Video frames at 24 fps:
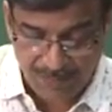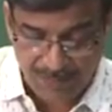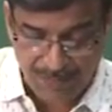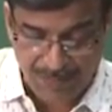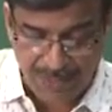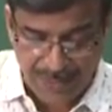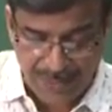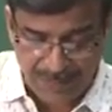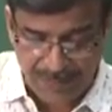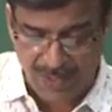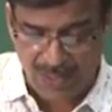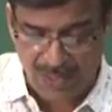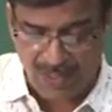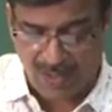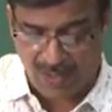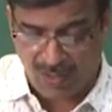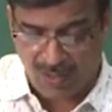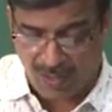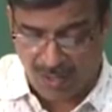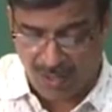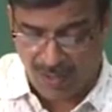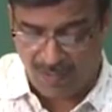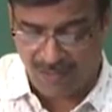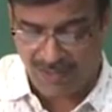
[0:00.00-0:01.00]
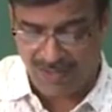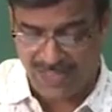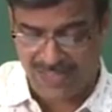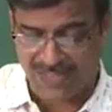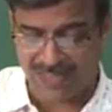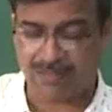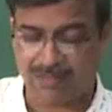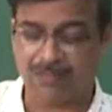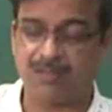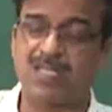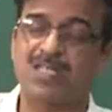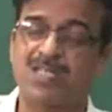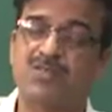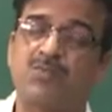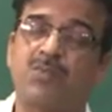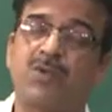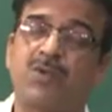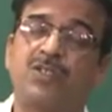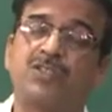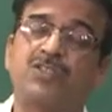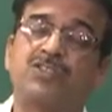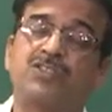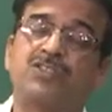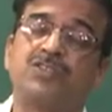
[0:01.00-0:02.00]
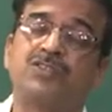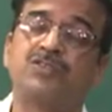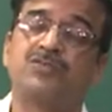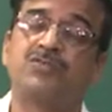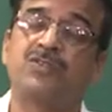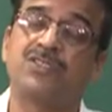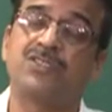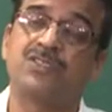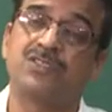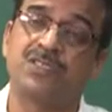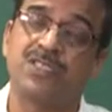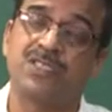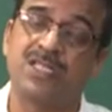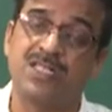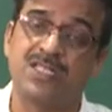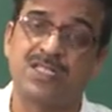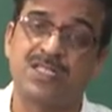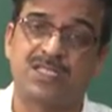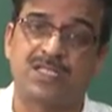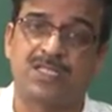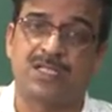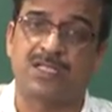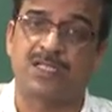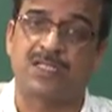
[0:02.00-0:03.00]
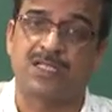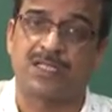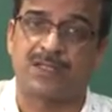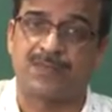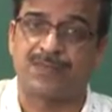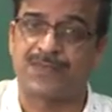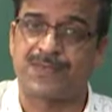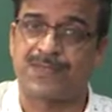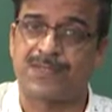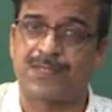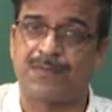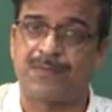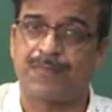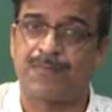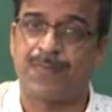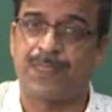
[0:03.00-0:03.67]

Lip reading: people always respond towards the incentives.